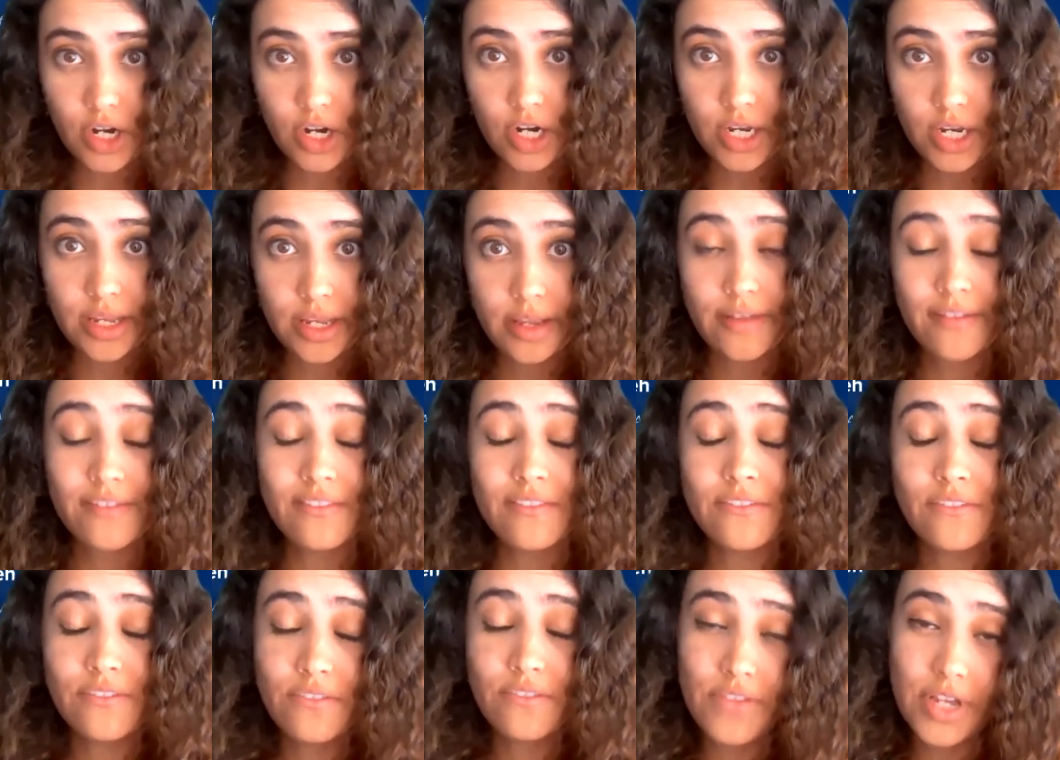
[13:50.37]

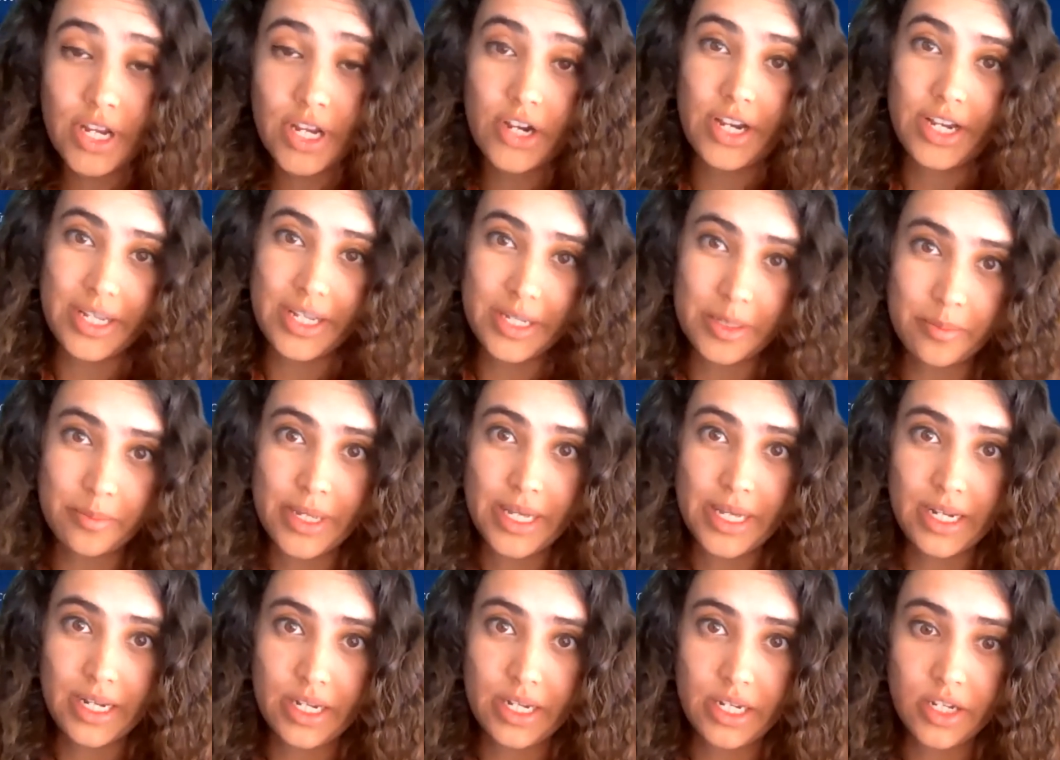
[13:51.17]
very,
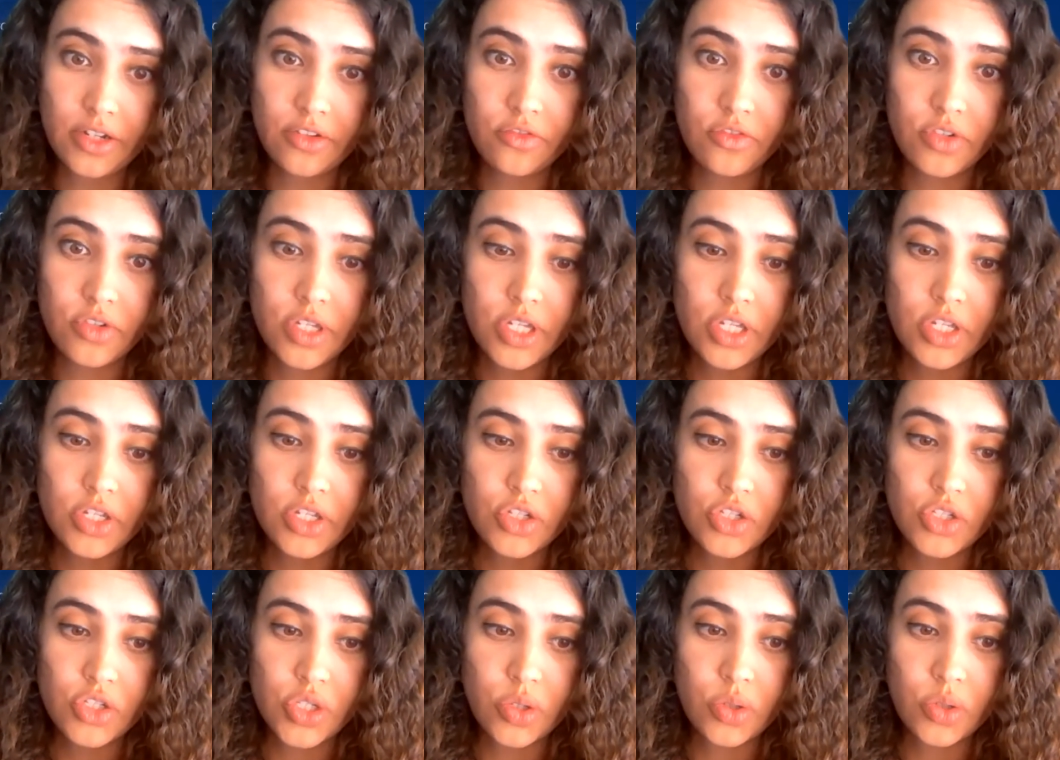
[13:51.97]
very
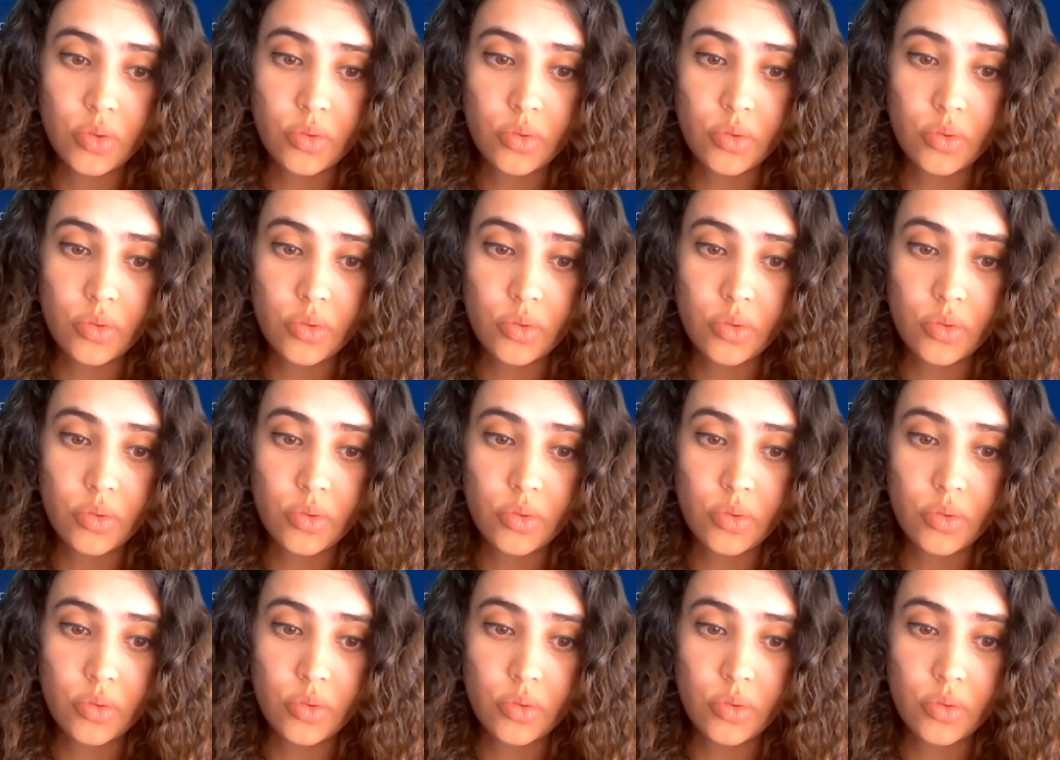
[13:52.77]
competitive.